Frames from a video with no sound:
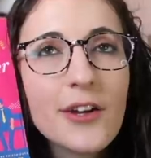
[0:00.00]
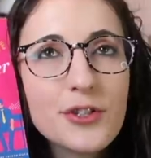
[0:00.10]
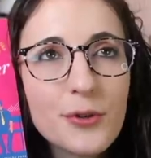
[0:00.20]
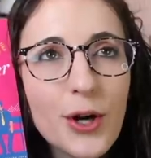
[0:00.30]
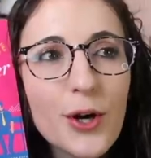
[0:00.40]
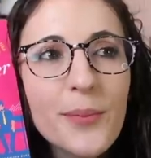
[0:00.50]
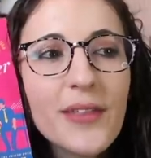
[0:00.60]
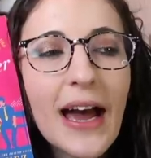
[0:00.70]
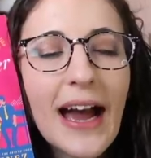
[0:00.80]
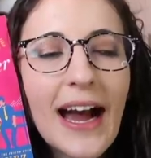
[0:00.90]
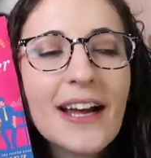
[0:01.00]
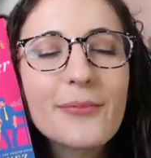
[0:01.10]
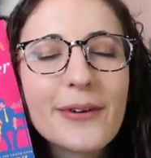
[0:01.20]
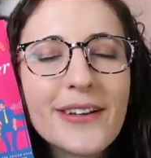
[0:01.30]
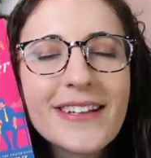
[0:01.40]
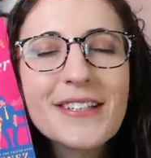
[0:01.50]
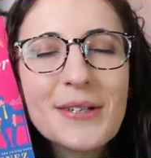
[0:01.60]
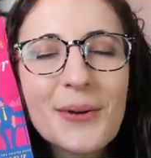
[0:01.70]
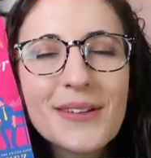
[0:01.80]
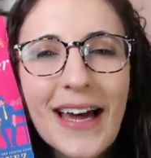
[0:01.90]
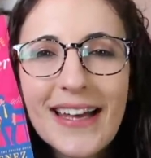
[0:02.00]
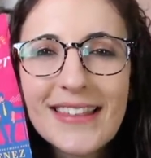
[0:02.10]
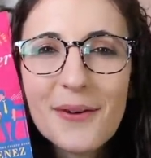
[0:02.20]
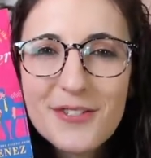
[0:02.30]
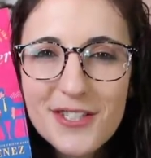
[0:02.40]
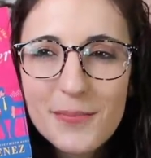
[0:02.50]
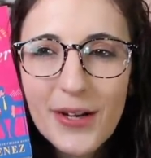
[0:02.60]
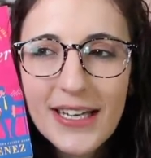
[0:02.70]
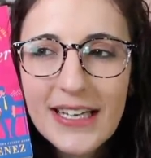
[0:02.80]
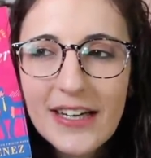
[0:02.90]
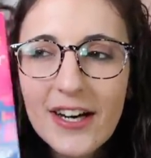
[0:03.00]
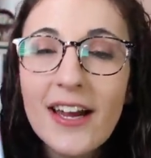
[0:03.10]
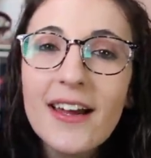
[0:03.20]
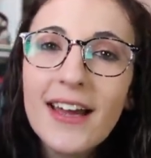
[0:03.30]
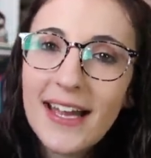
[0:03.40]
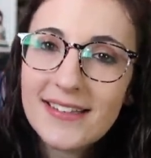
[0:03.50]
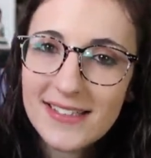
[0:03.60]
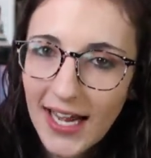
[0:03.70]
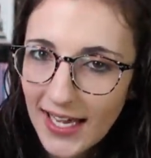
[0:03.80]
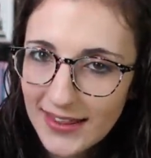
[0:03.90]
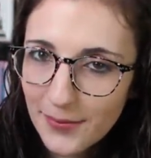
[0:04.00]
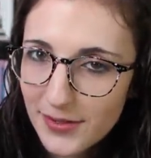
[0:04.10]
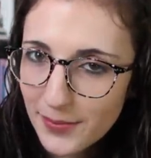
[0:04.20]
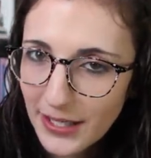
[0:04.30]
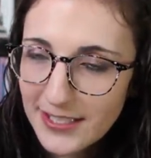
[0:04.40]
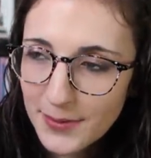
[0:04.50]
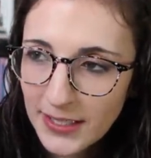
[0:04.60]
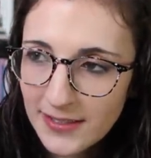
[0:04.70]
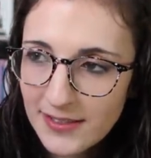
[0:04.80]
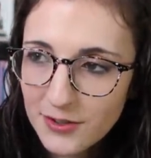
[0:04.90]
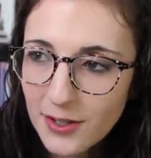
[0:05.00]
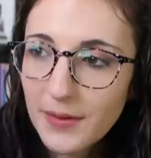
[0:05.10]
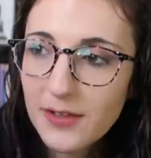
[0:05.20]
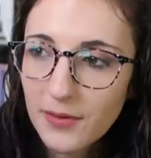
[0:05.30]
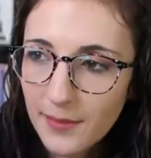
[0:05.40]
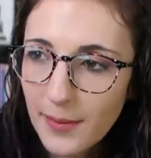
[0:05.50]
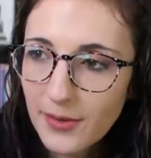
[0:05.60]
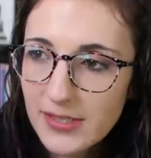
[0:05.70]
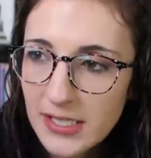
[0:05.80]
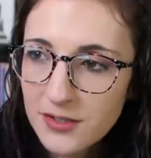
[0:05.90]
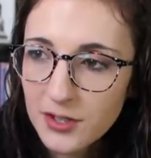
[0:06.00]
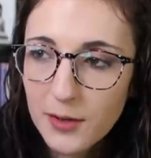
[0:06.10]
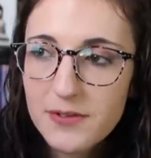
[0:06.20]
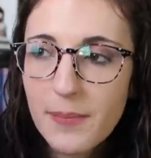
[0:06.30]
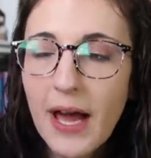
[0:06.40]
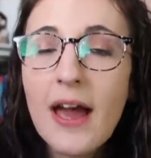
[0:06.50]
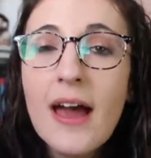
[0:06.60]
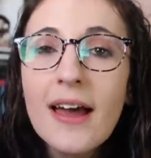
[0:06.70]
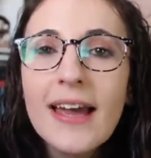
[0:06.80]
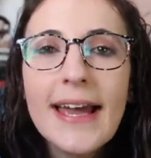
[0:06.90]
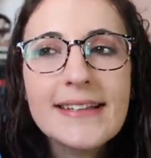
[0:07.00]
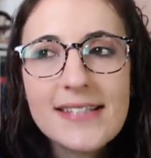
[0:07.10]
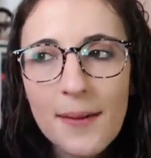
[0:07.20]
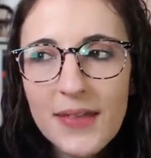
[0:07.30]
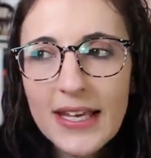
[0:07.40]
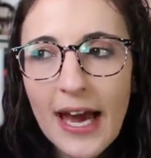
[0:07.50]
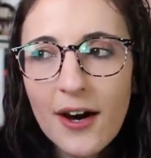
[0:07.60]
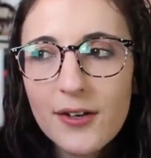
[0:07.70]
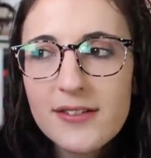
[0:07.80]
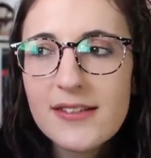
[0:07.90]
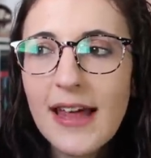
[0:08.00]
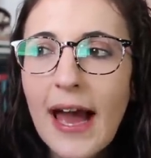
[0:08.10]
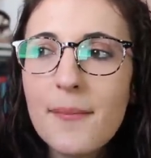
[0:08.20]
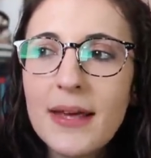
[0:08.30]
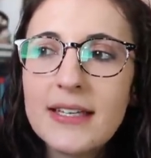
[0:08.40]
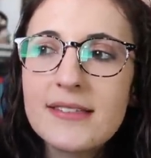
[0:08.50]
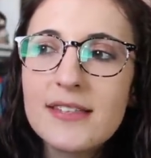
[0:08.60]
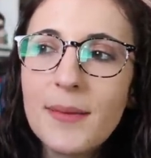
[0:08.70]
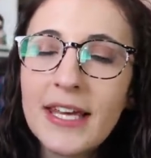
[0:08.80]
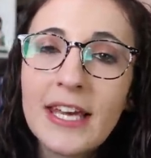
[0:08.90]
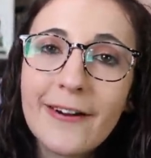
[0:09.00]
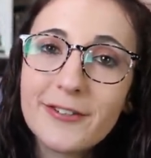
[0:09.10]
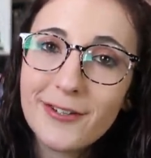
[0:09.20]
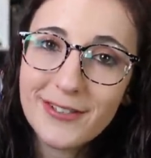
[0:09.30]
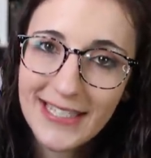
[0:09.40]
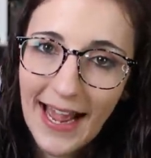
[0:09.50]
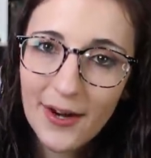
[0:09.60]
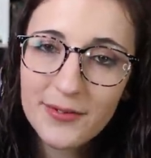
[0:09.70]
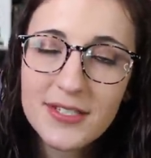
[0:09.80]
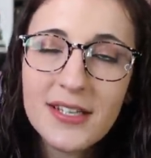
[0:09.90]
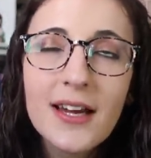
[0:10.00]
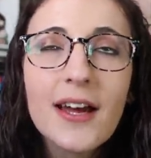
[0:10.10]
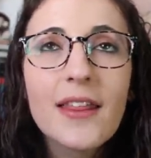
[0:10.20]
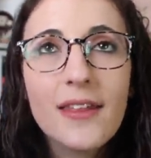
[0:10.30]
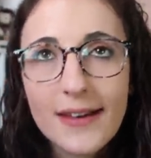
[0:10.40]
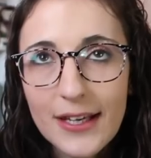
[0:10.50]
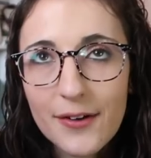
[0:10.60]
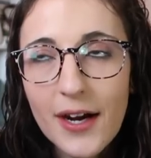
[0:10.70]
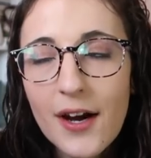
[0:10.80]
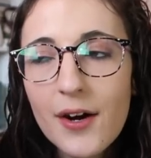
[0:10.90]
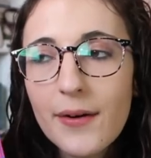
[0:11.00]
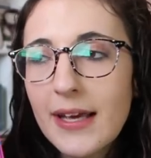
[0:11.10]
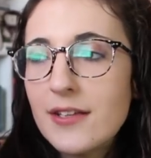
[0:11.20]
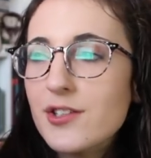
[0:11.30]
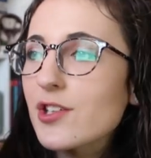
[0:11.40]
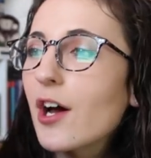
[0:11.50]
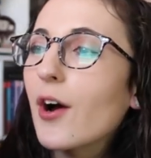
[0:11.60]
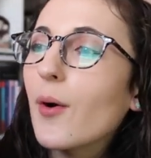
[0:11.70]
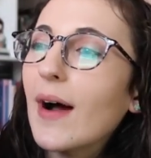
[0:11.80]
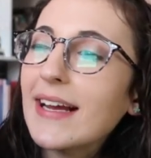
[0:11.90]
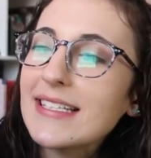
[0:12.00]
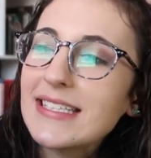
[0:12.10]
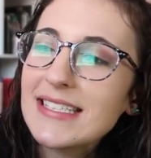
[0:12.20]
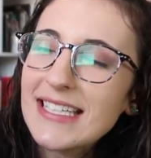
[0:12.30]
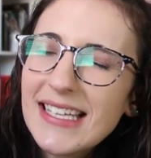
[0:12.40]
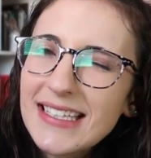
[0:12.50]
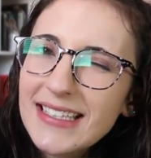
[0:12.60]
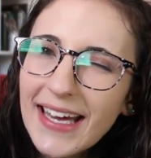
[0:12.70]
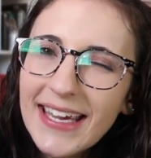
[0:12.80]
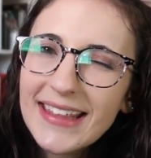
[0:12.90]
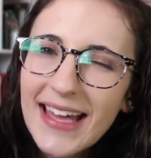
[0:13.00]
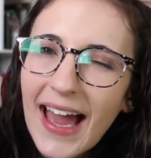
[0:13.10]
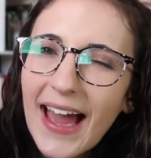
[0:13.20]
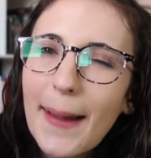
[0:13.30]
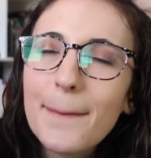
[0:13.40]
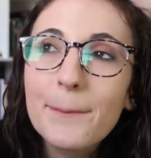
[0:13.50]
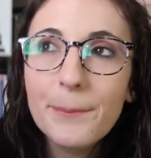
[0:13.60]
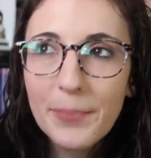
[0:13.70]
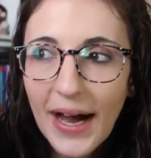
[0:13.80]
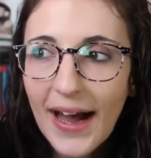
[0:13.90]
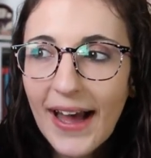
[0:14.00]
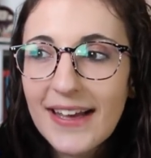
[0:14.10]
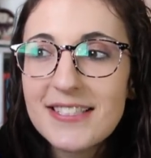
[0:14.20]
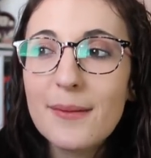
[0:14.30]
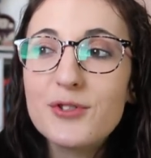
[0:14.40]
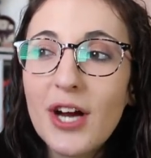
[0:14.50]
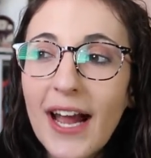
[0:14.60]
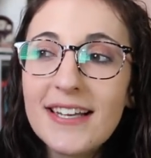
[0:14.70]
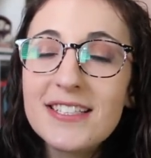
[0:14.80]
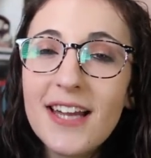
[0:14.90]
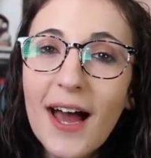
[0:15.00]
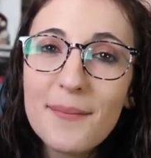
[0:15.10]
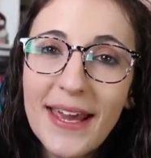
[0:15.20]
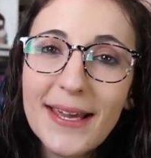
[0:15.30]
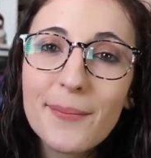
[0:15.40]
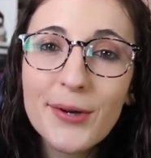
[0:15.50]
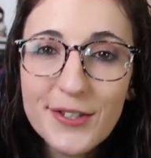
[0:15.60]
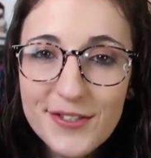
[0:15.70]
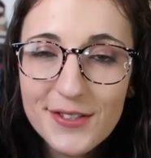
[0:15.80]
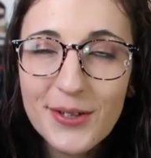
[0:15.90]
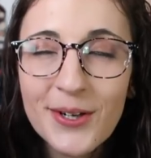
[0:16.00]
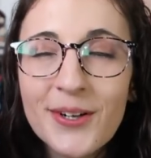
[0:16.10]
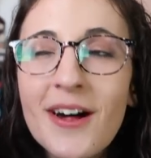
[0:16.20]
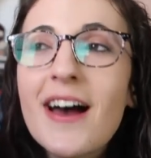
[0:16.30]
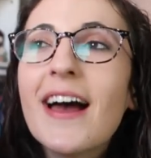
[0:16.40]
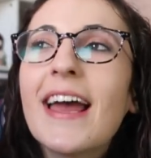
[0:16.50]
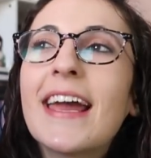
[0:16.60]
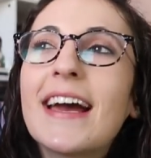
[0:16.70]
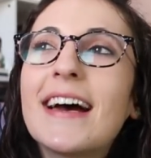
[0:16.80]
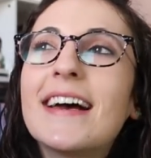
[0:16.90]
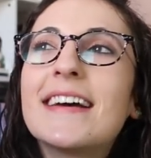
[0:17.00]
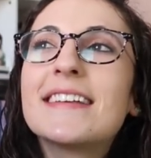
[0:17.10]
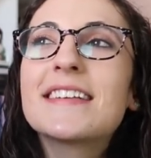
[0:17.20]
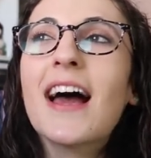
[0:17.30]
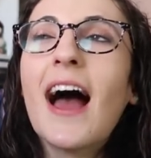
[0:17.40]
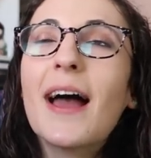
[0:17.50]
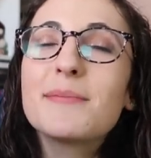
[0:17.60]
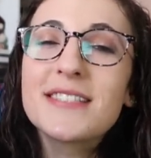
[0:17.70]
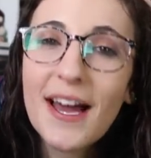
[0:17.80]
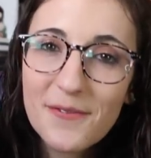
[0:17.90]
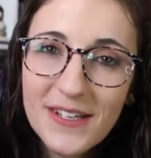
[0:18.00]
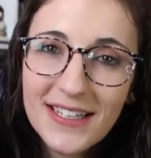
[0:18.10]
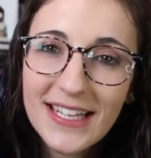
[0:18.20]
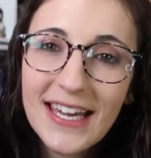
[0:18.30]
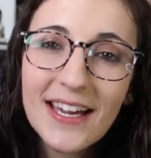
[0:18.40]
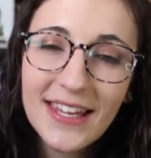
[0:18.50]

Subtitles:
a trope that I really don't like that was just put in here. It's not the surprise pregnancy trope. That's one of my most hated tropes, but it's something else that makes the main character doubt the hero, and so I didn't like that. But I'm trying to not make it personal, and I'm definitely